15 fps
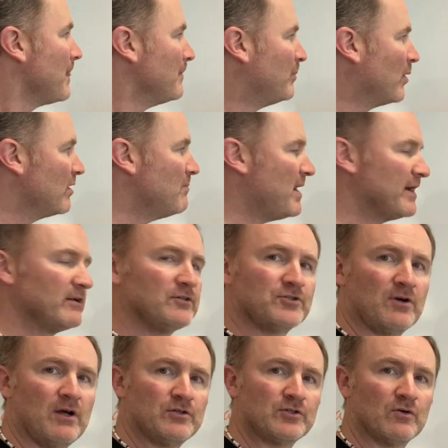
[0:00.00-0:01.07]
Bohr models
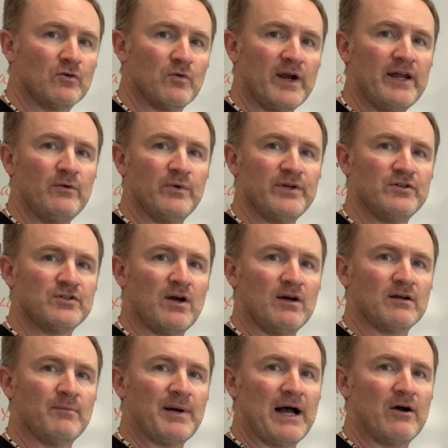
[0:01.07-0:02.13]
are also great when you
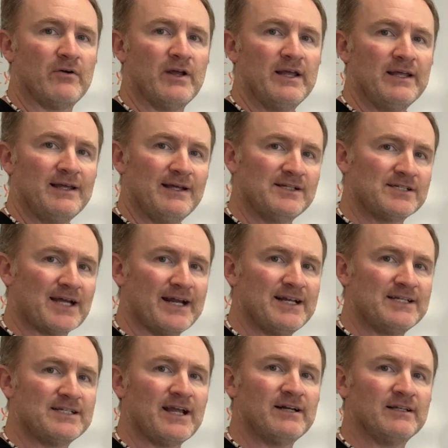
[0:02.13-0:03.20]
talk about
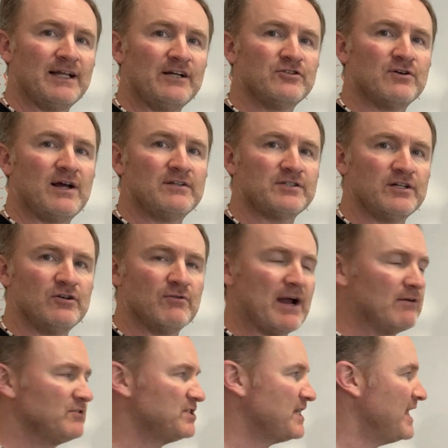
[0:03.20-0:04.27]
excited state electrons and
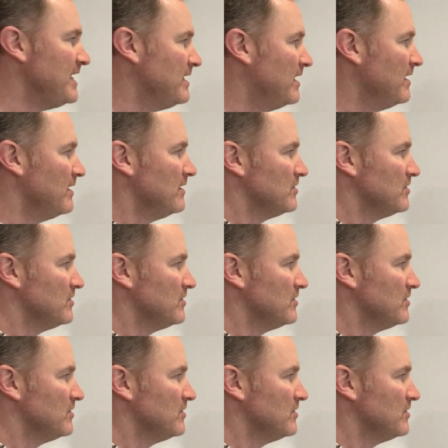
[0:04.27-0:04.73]
ground state.